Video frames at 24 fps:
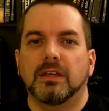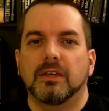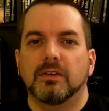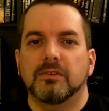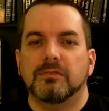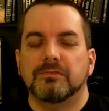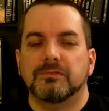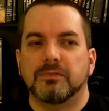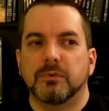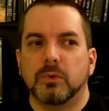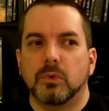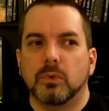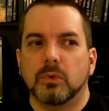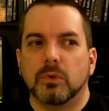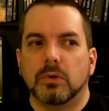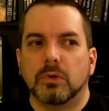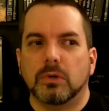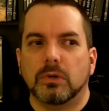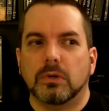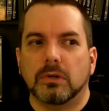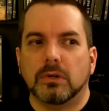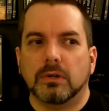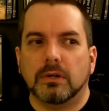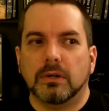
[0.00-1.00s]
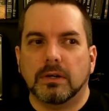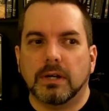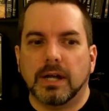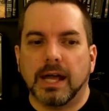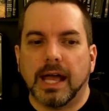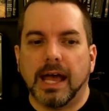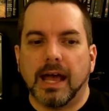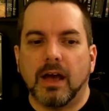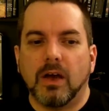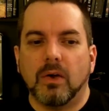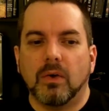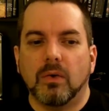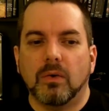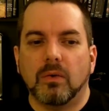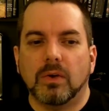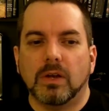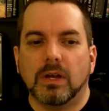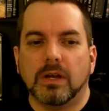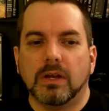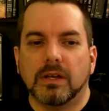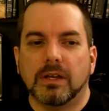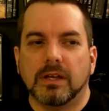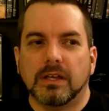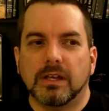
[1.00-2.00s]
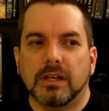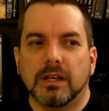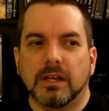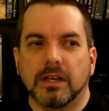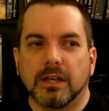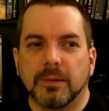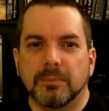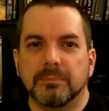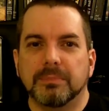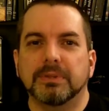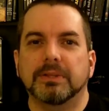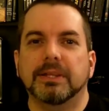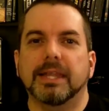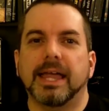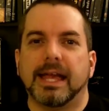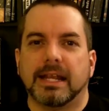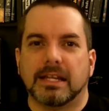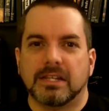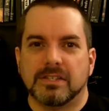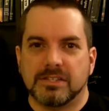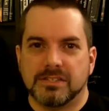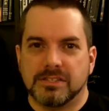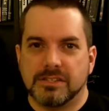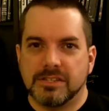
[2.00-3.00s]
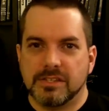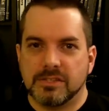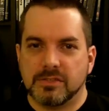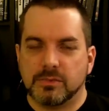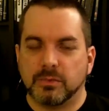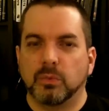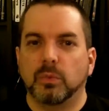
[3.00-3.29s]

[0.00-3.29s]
for how complex this